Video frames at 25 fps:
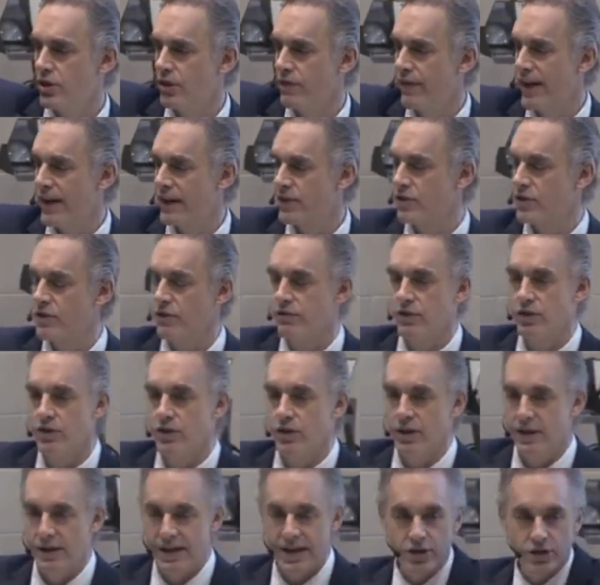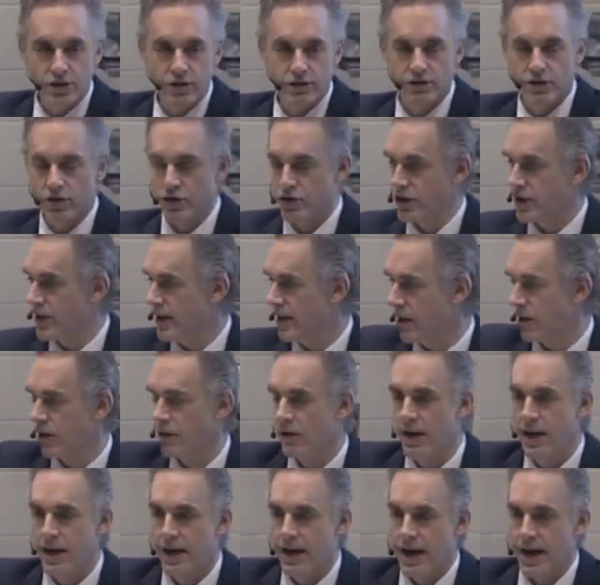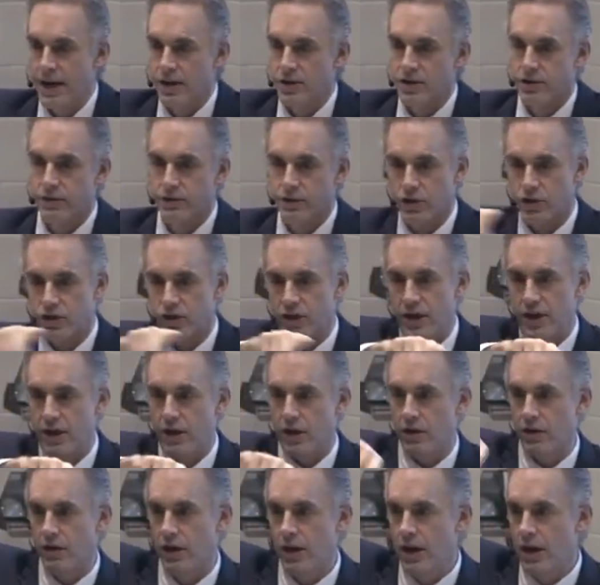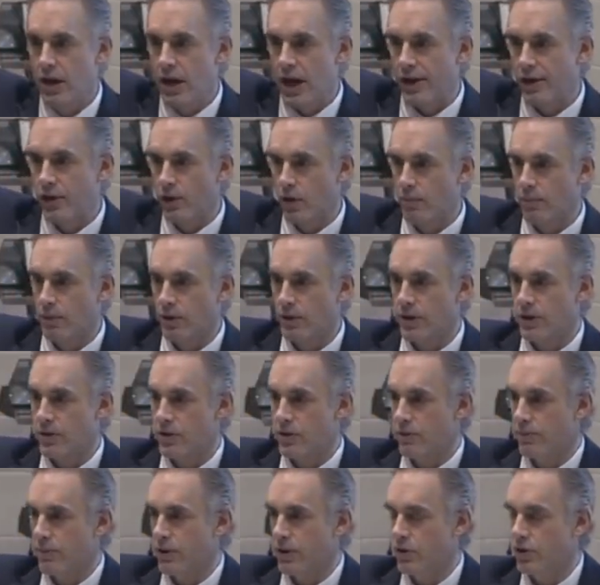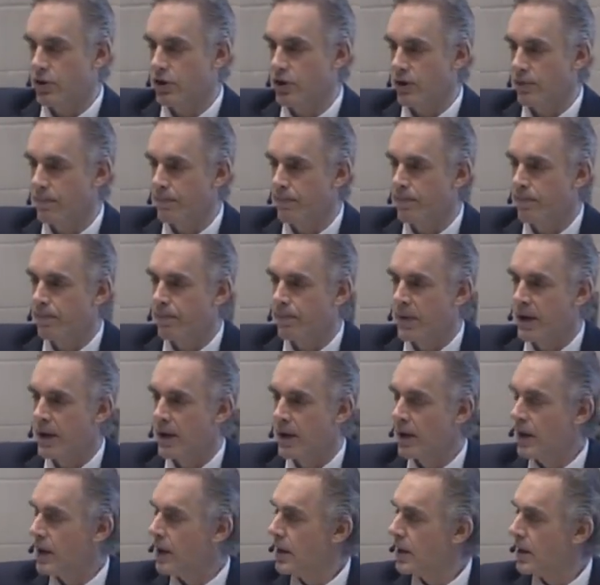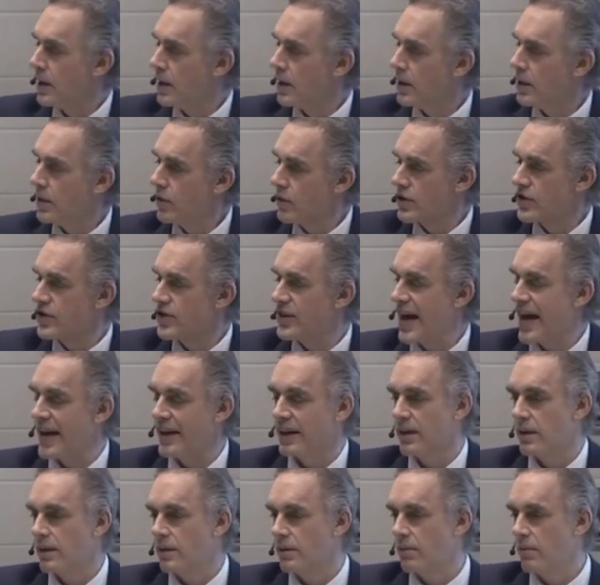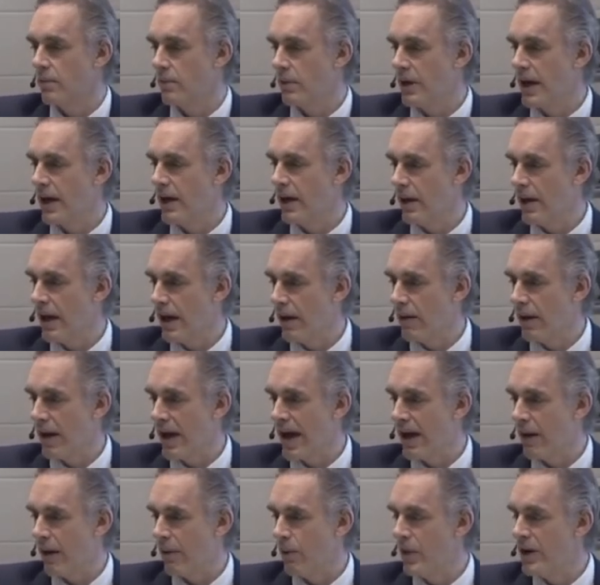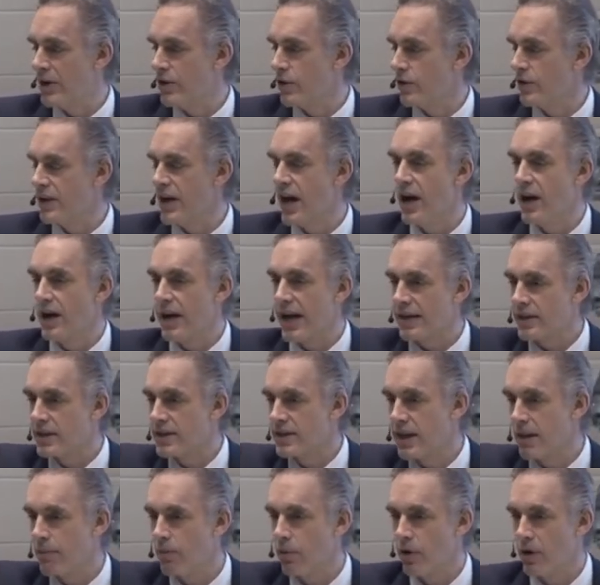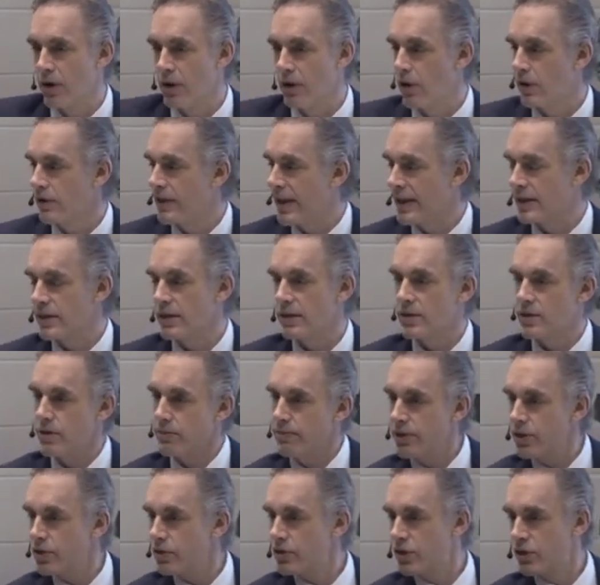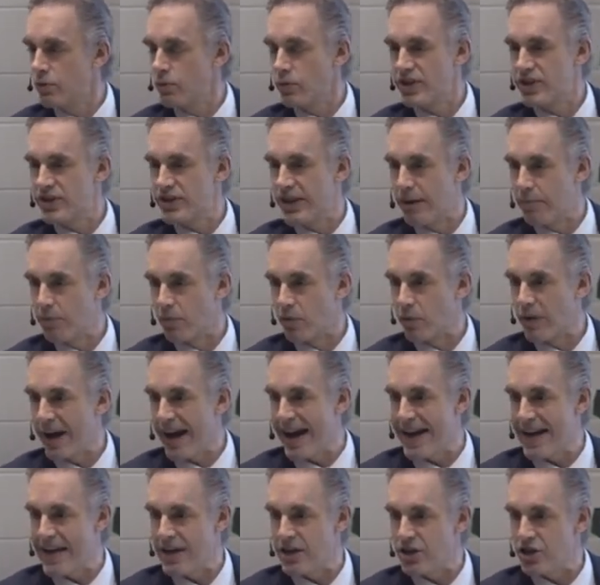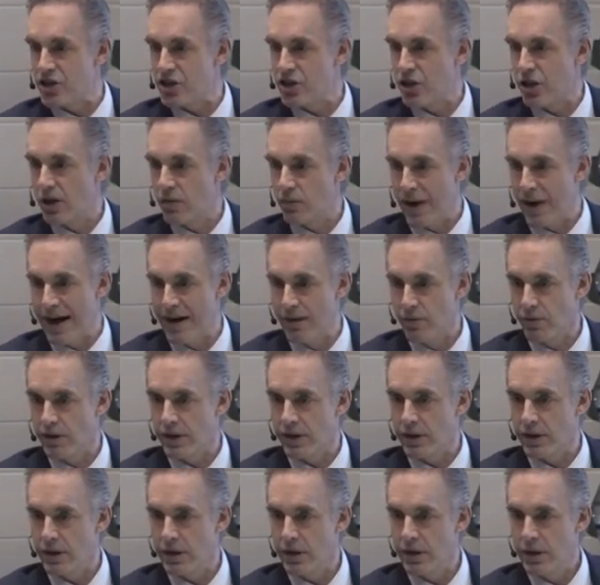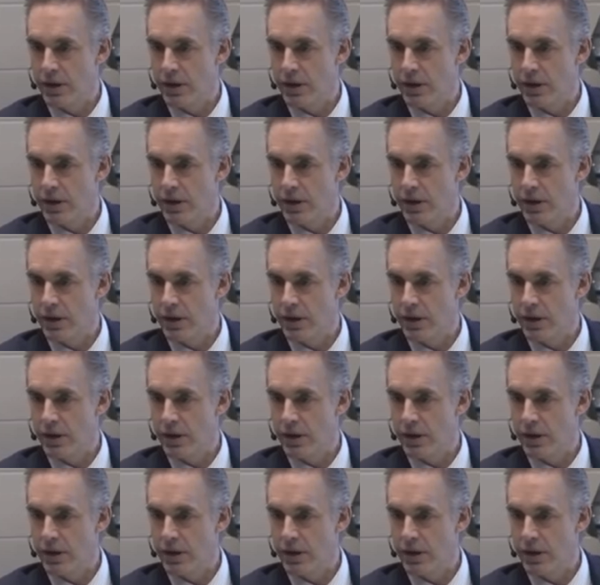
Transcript: of extrovert, introversion here, extroversion here, a normal distribution. You're set uh, when you're young at somewhere along that distribution with some range around it.